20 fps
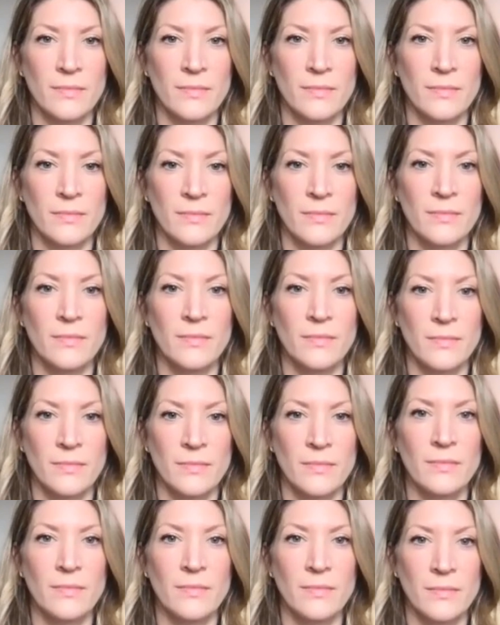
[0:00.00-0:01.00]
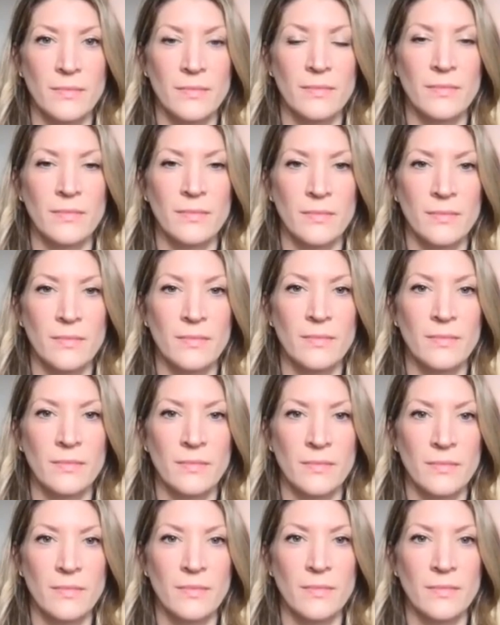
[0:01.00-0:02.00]

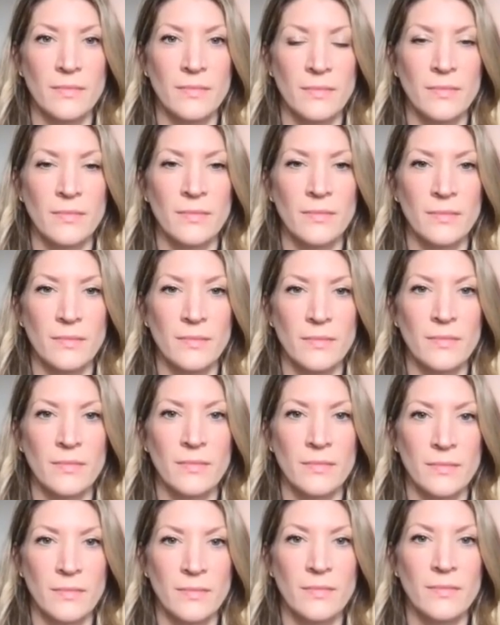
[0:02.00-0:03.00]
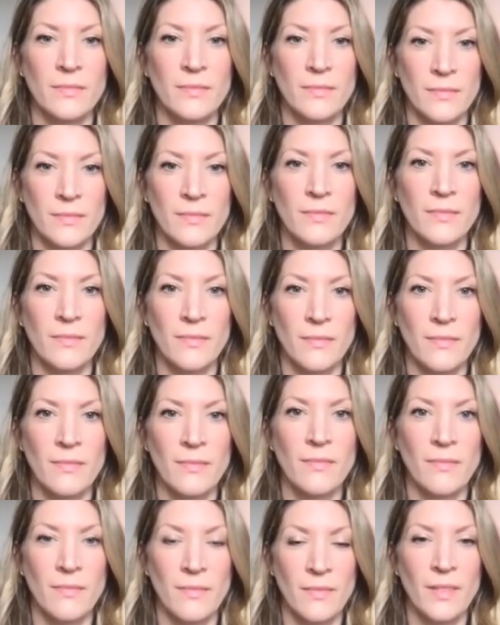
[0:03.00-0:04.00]

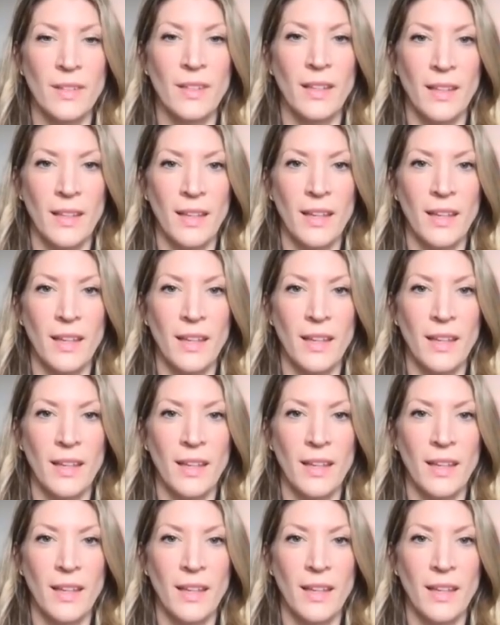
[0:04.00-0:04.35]
(silent)